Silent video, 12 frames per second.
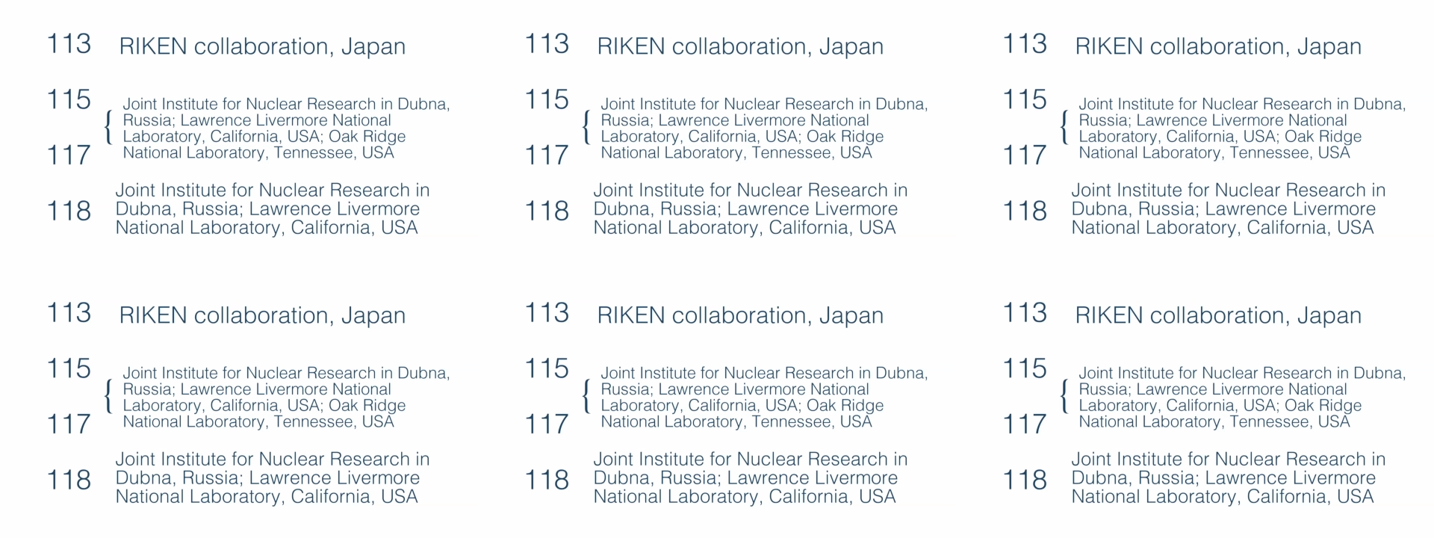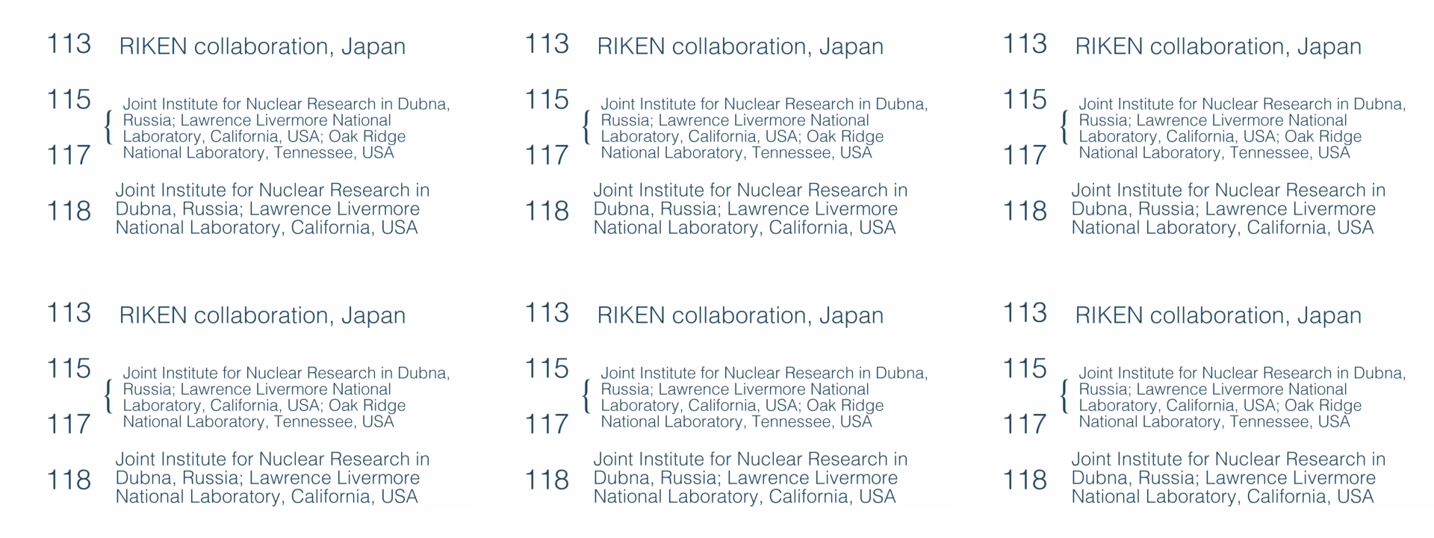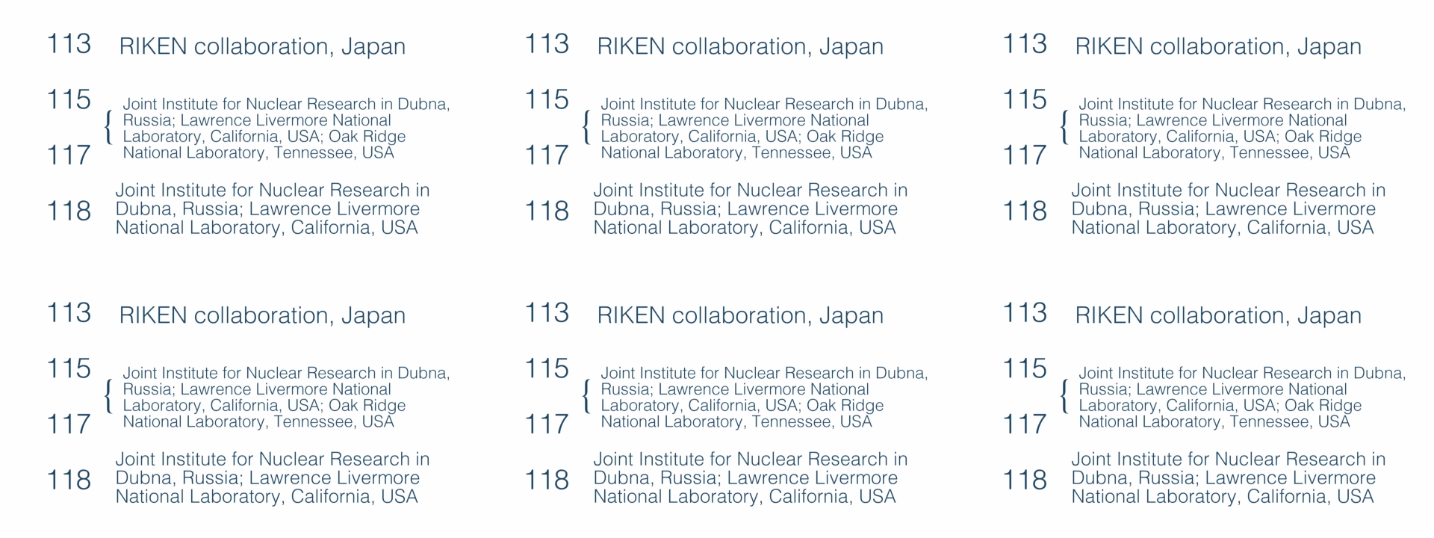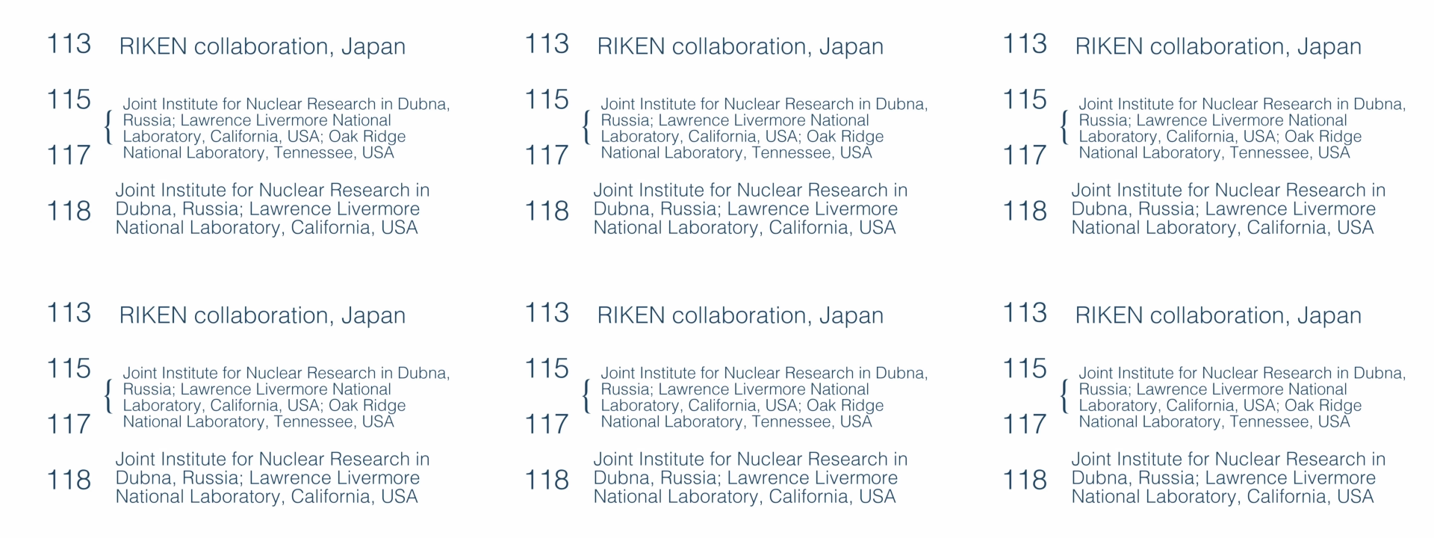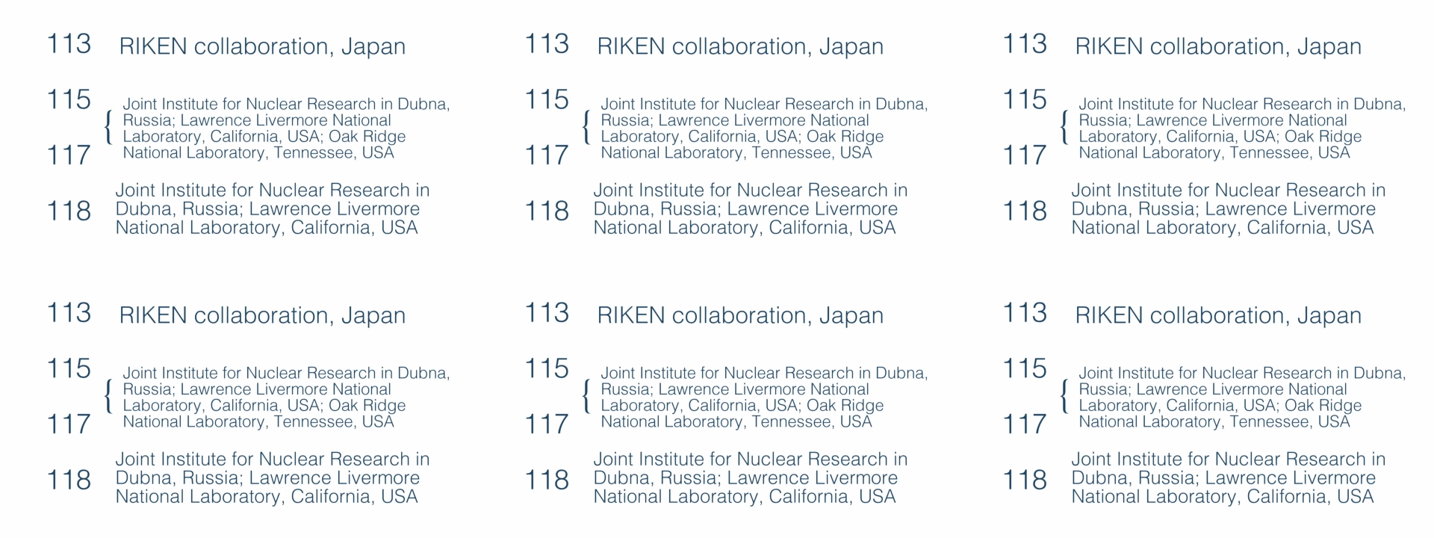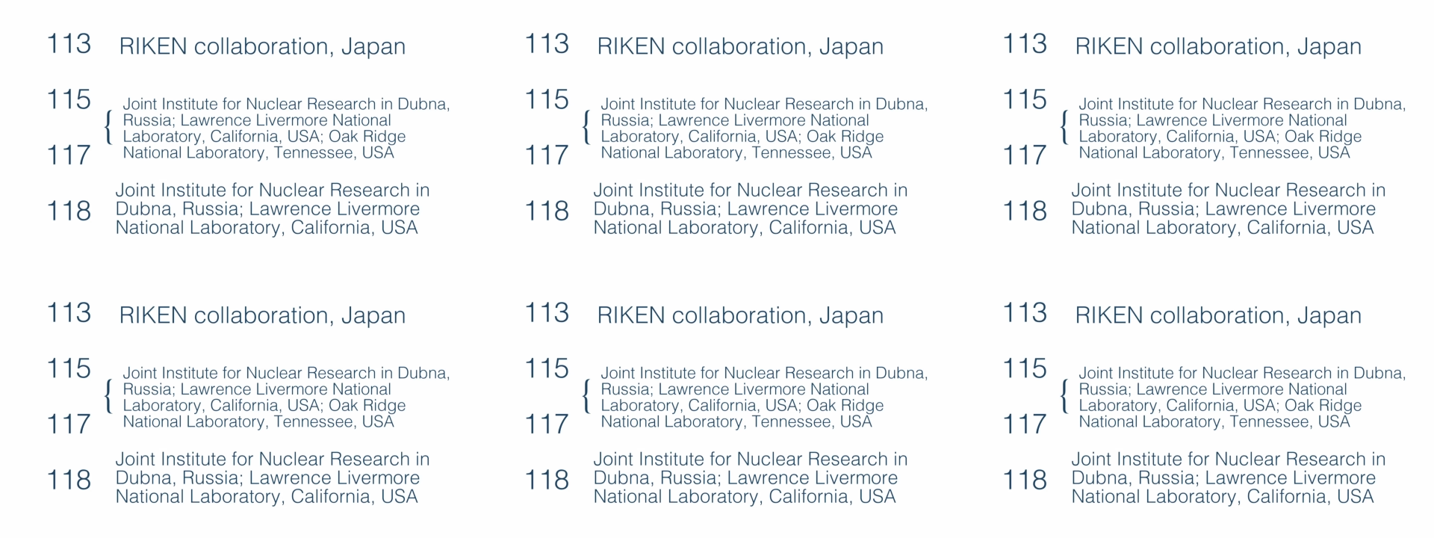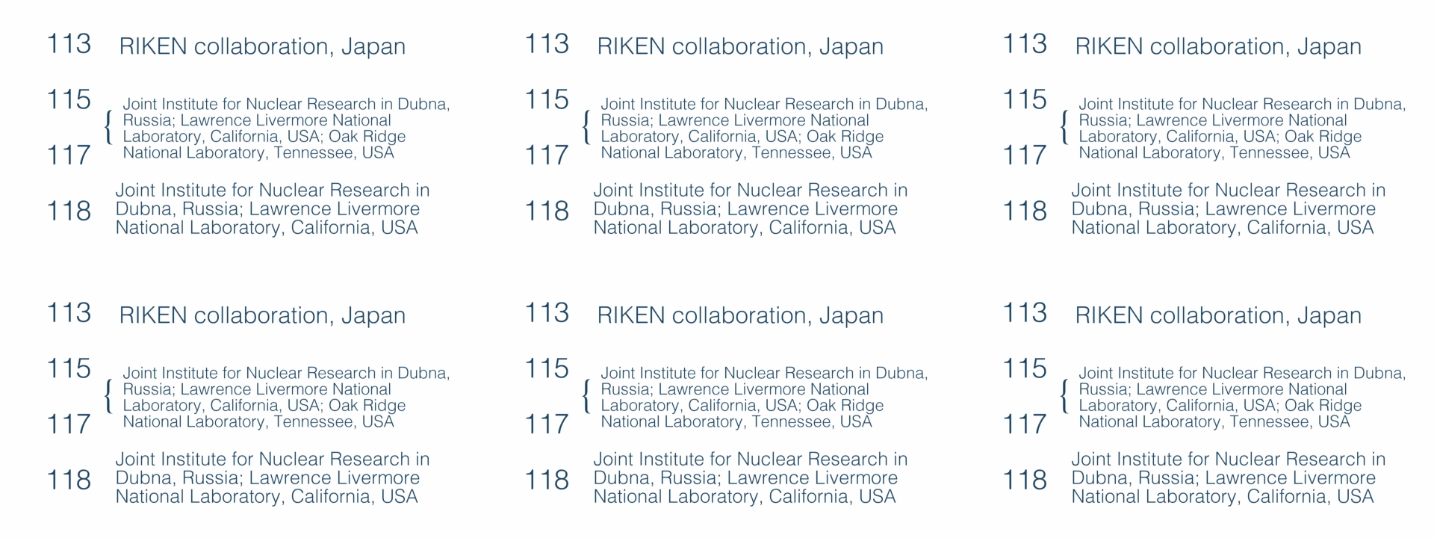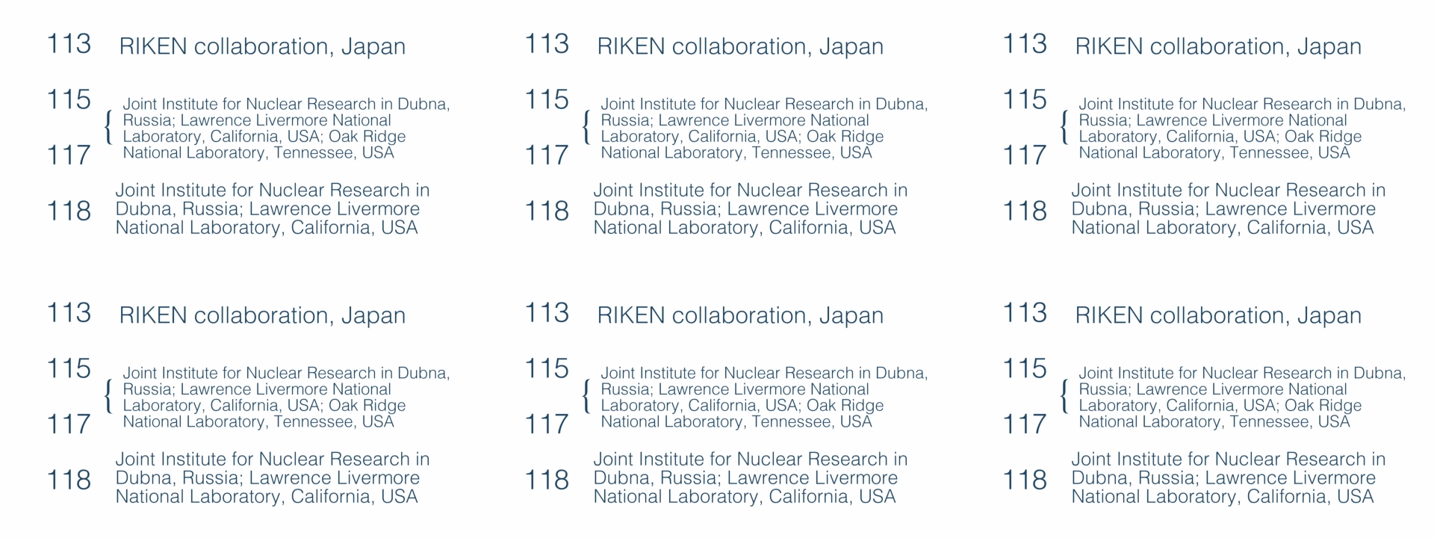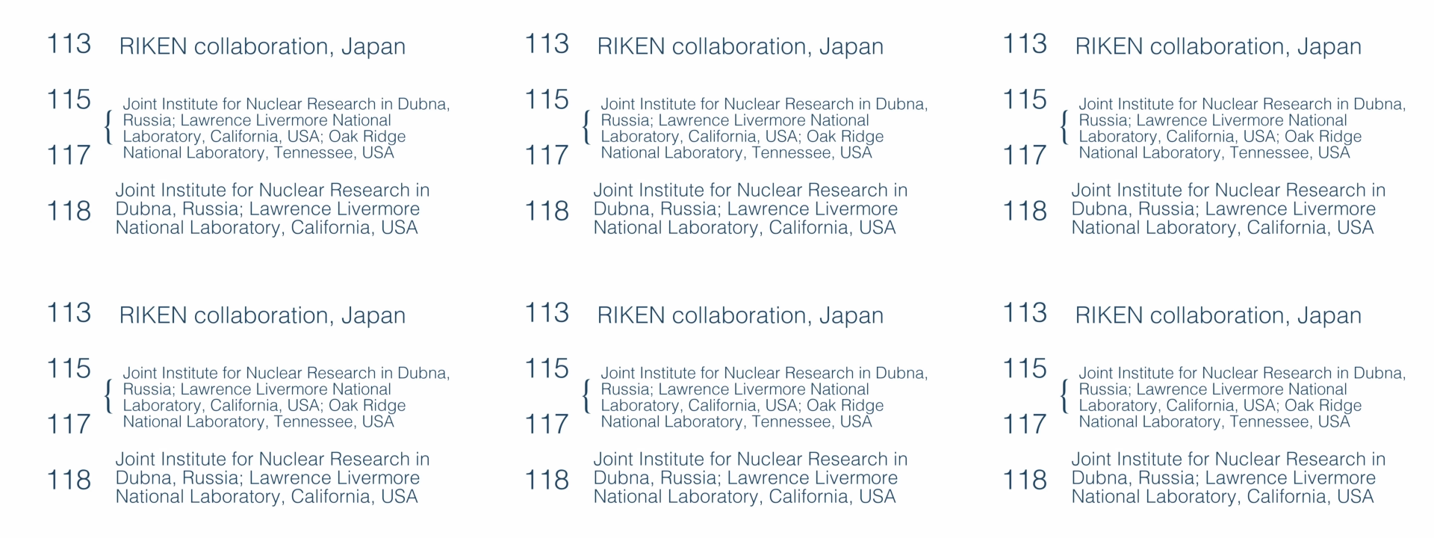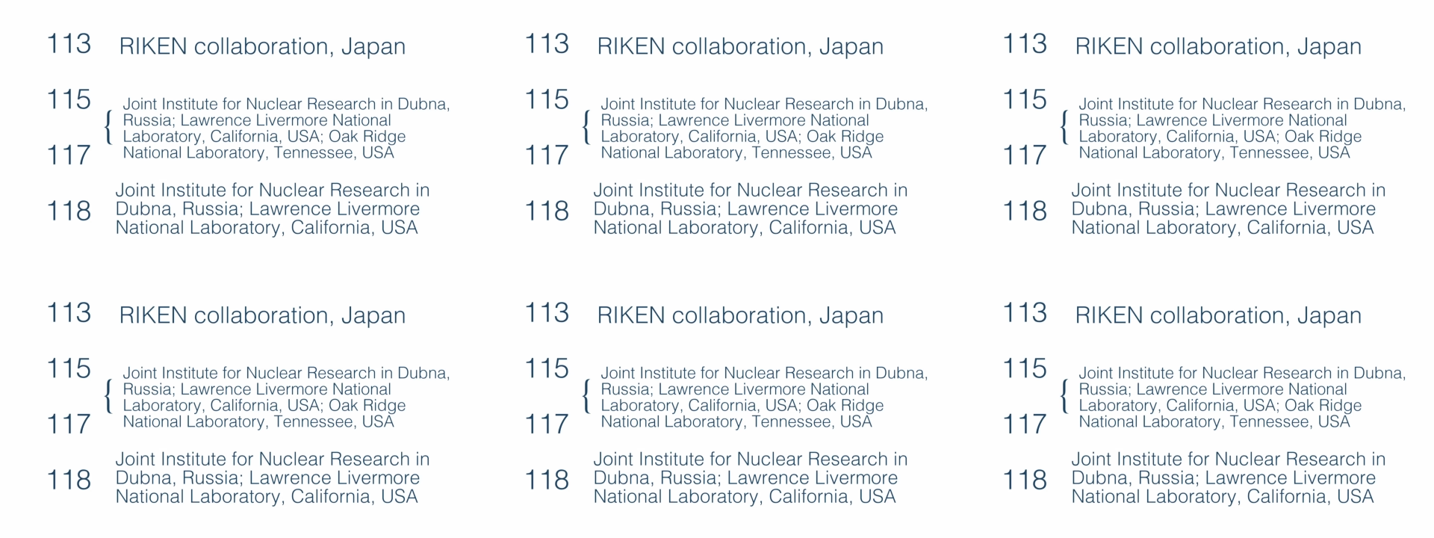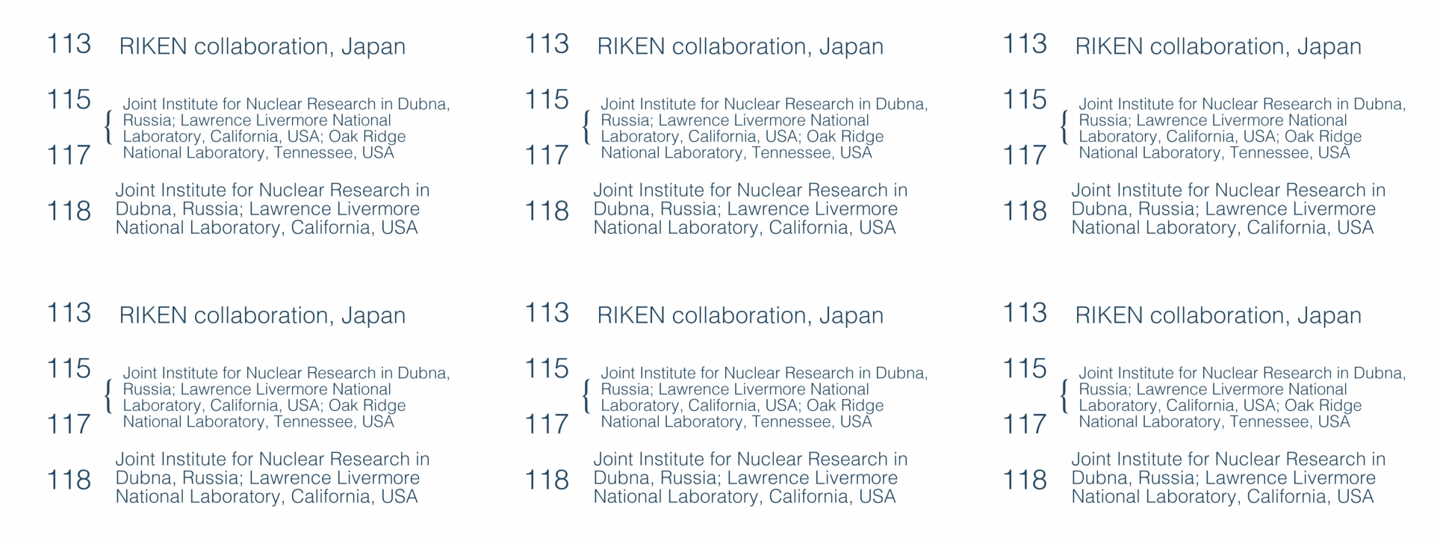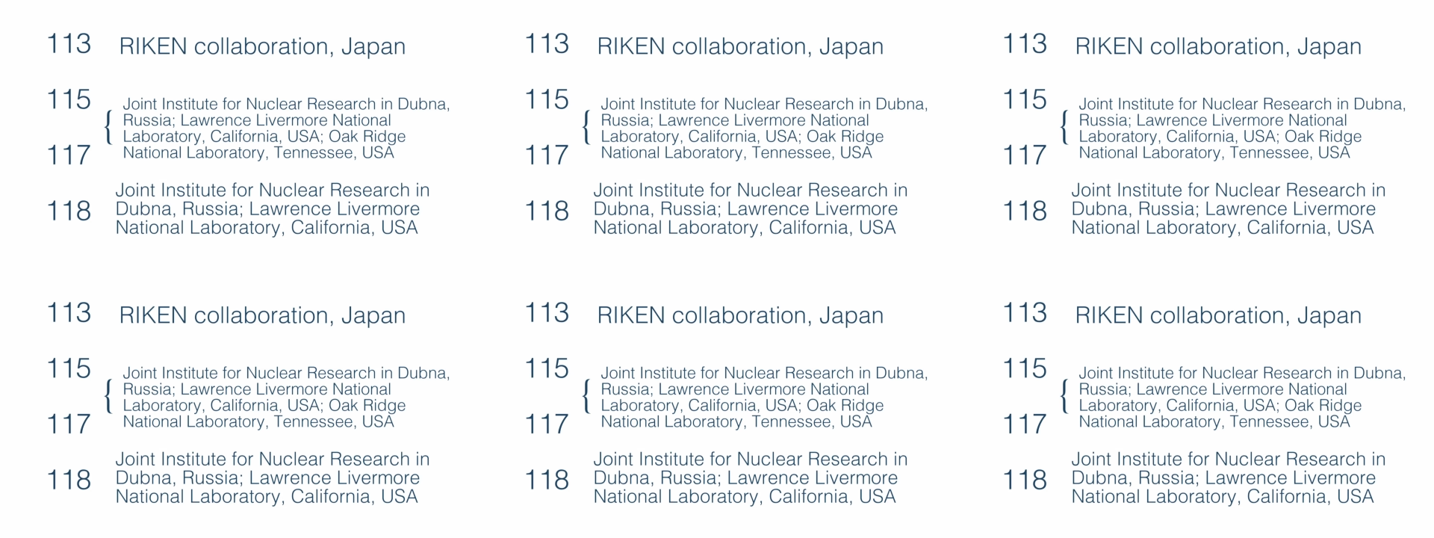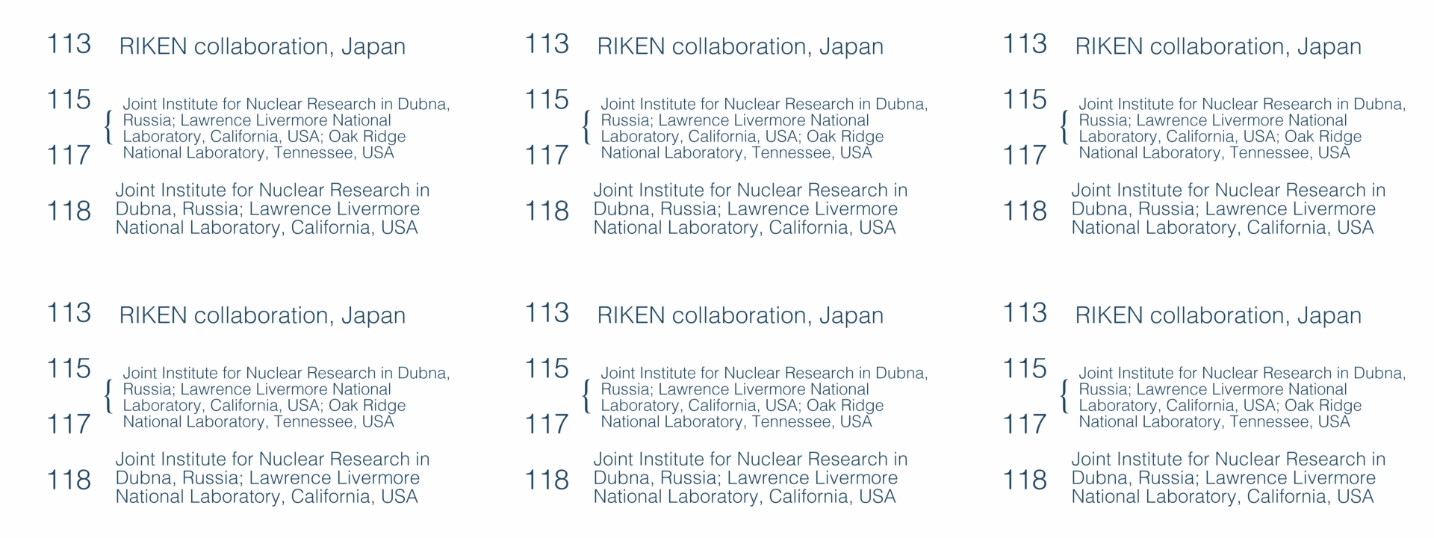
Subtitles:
(no speaker visible)